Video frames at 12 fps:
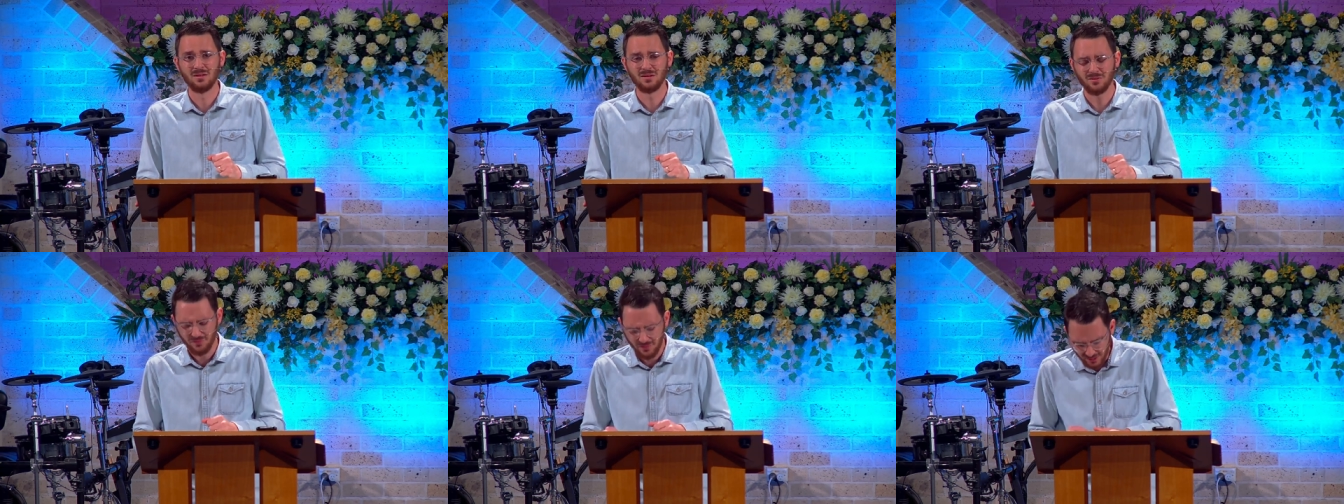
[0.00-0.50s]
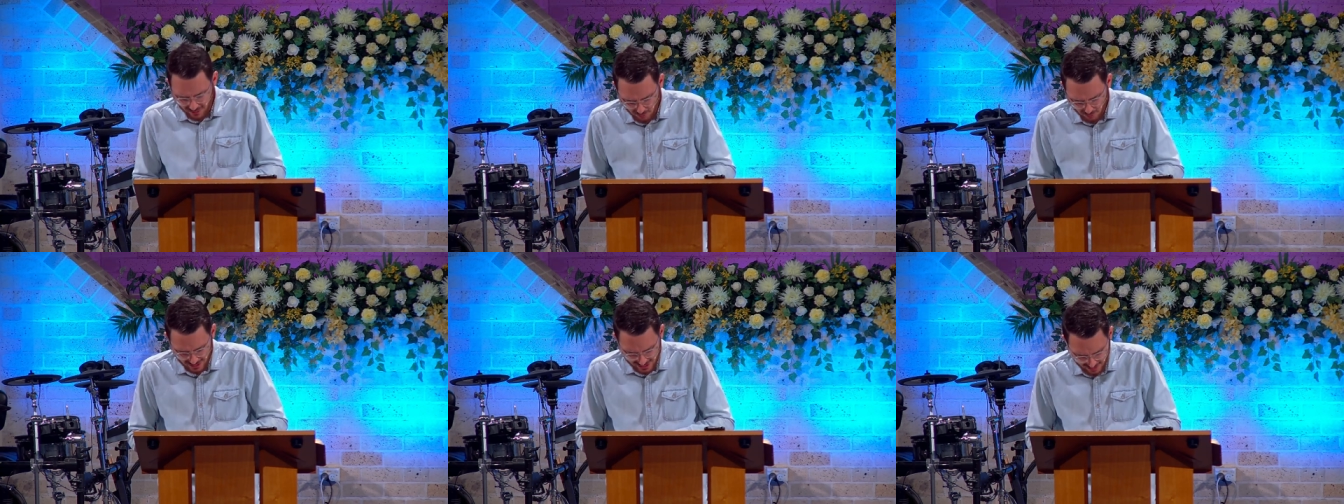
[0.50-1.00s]
The Father
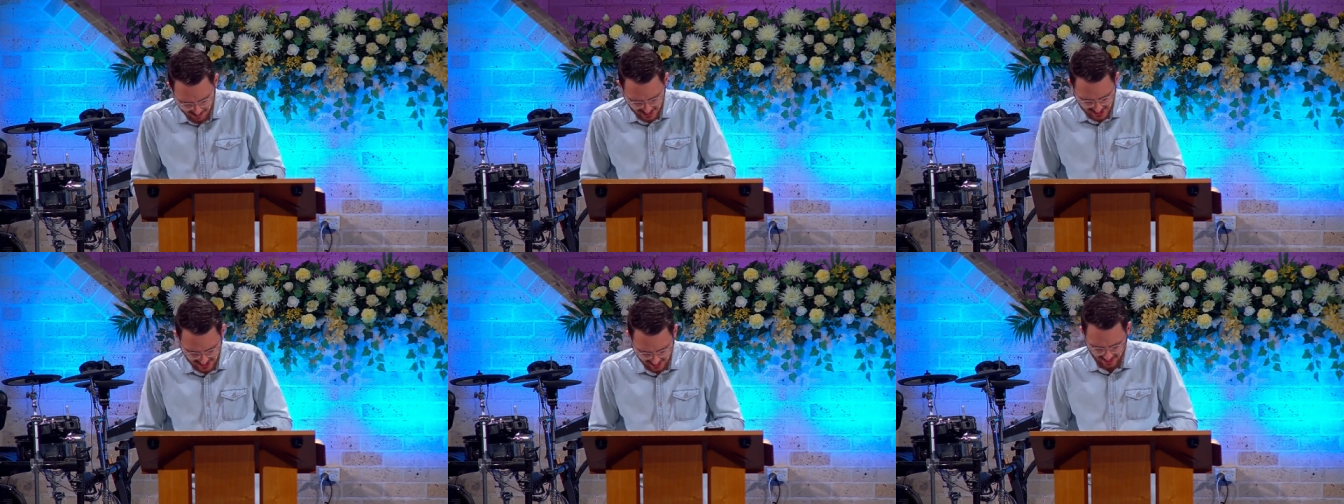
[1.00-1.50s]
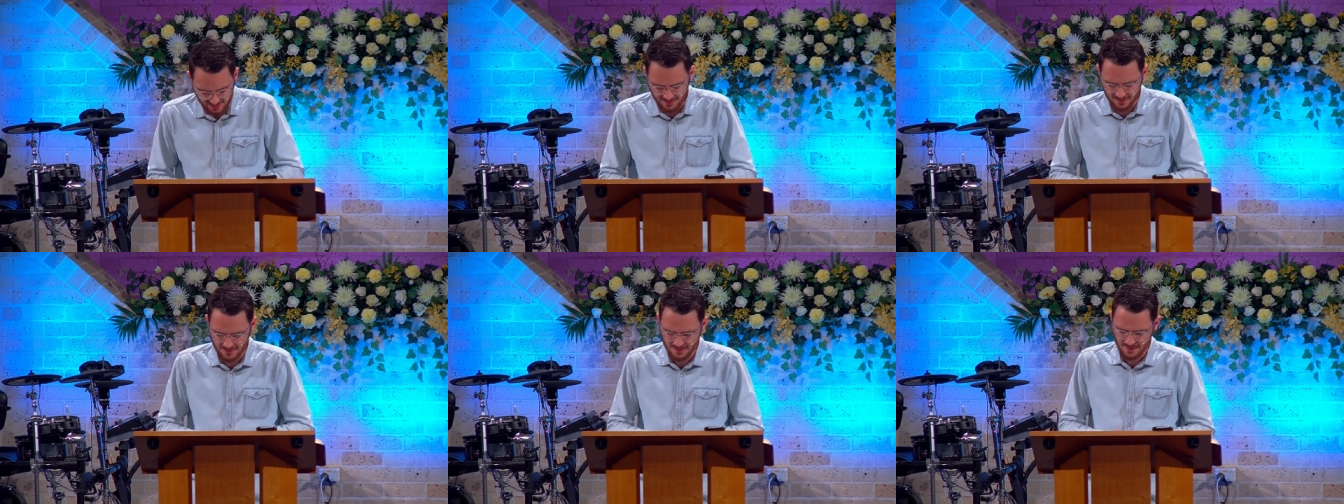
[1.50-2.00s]
will keep his
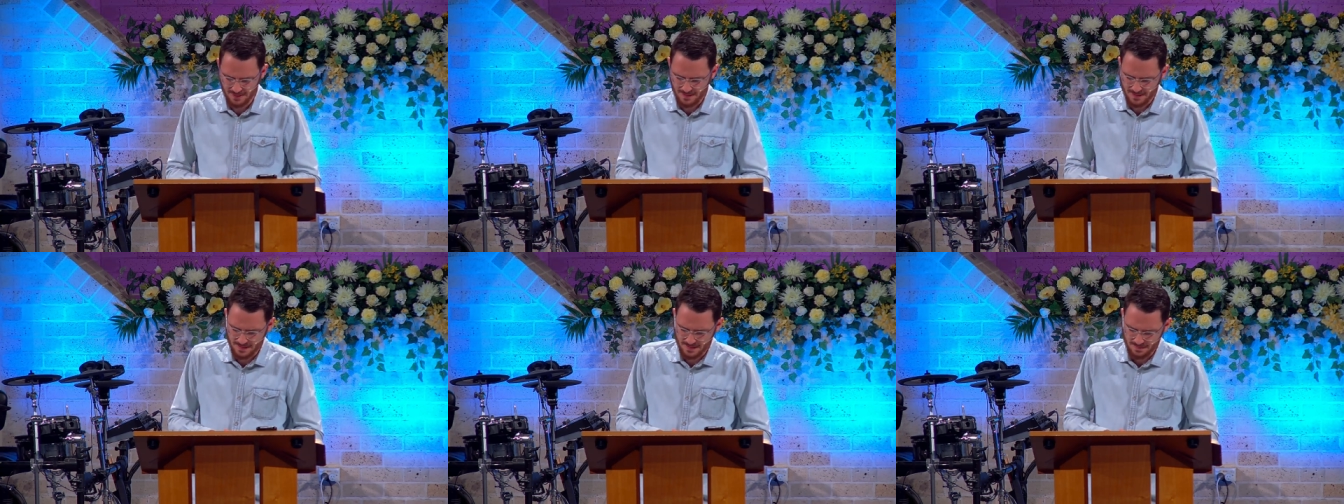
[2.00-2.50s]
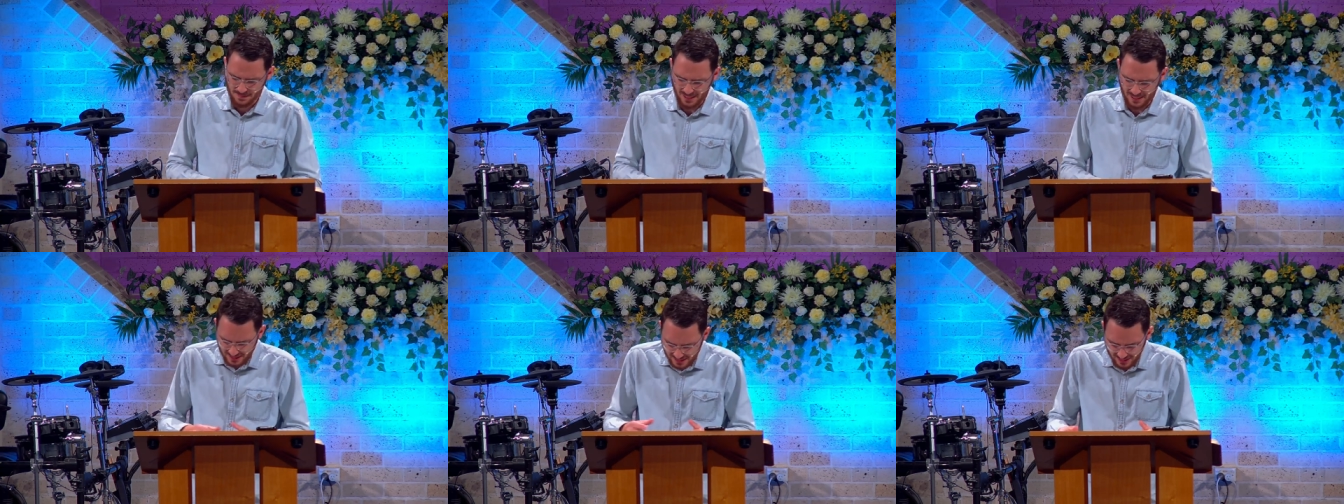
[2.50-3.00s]
Son.
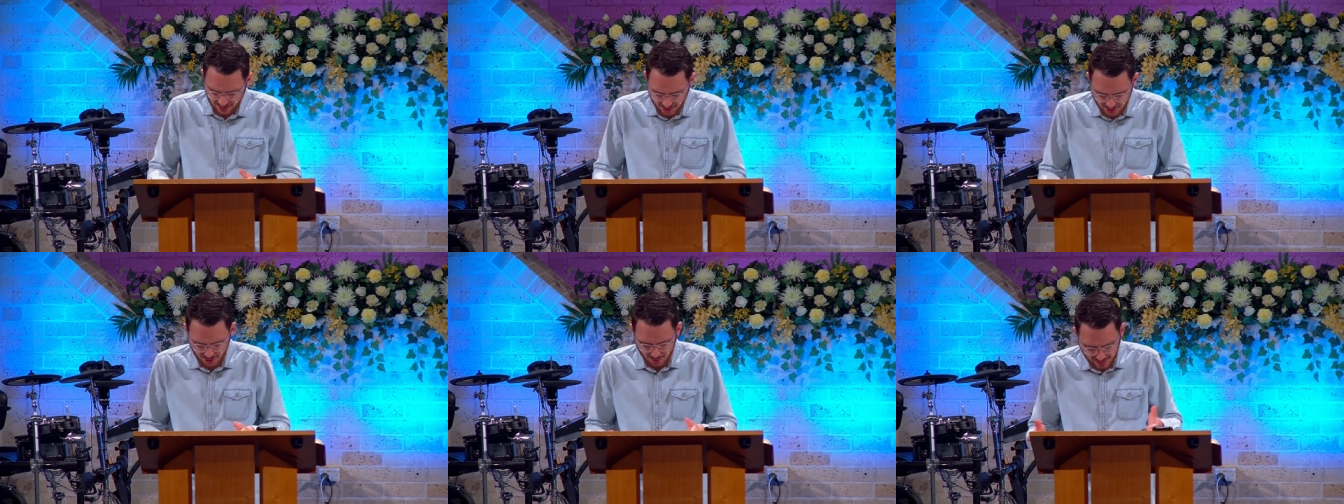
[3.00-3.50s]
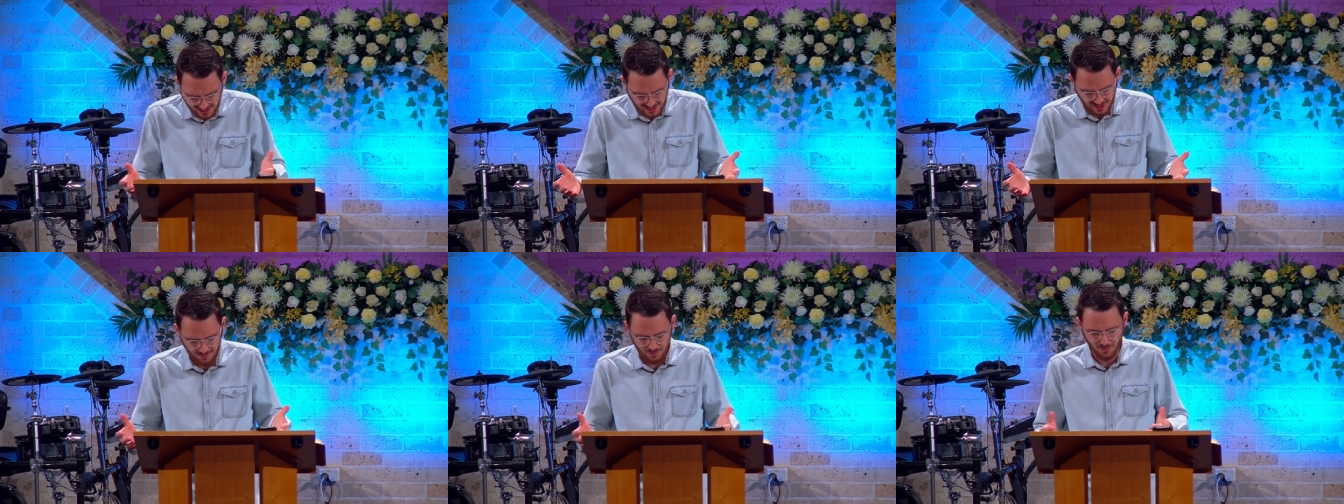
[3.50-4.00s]
And again, those two
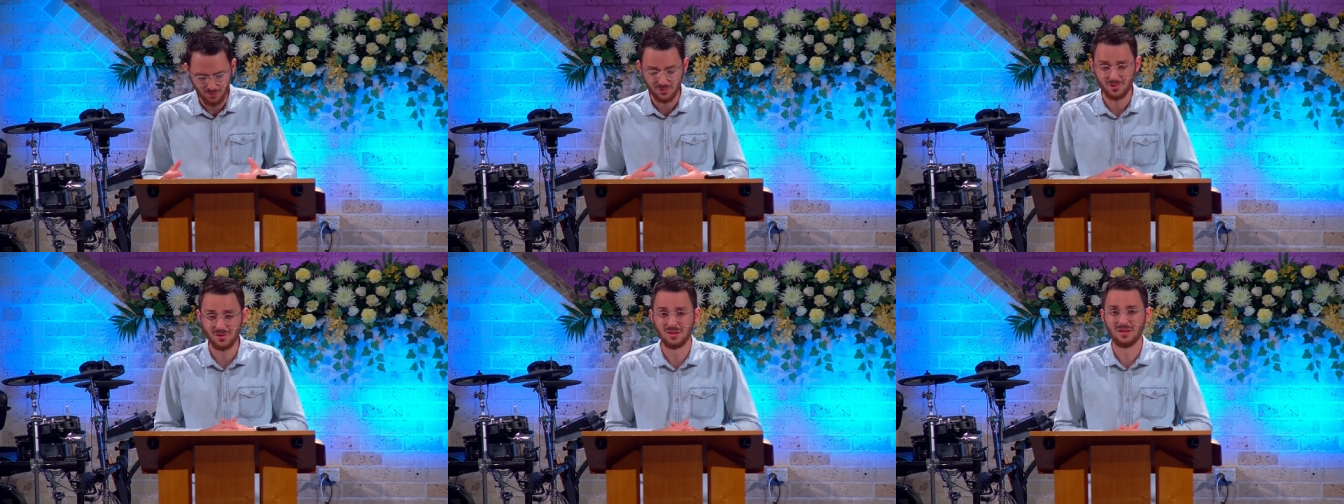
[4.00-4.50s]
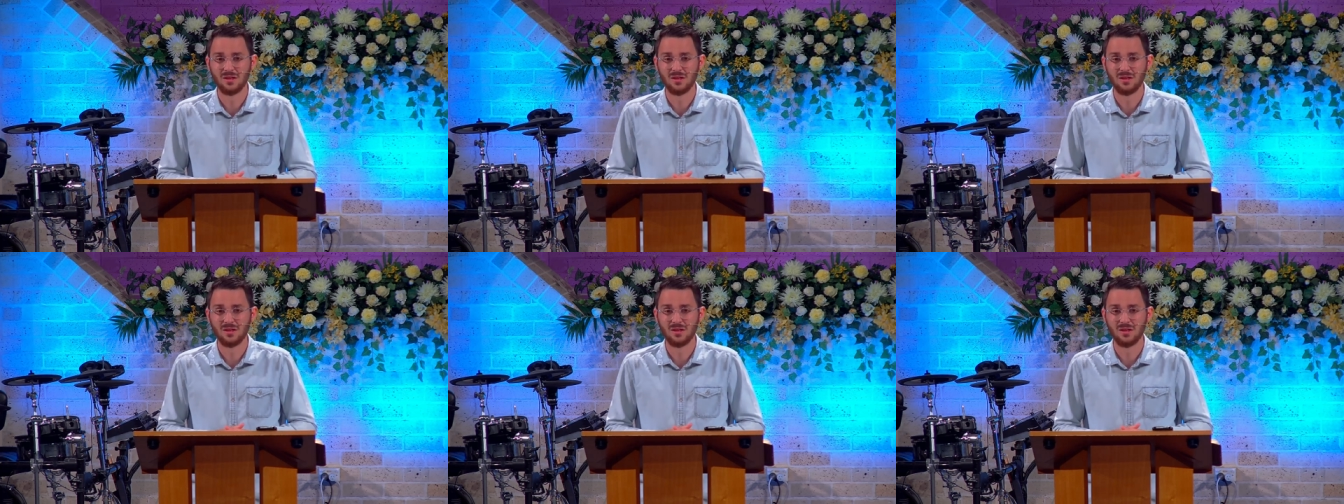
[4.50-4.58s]
examples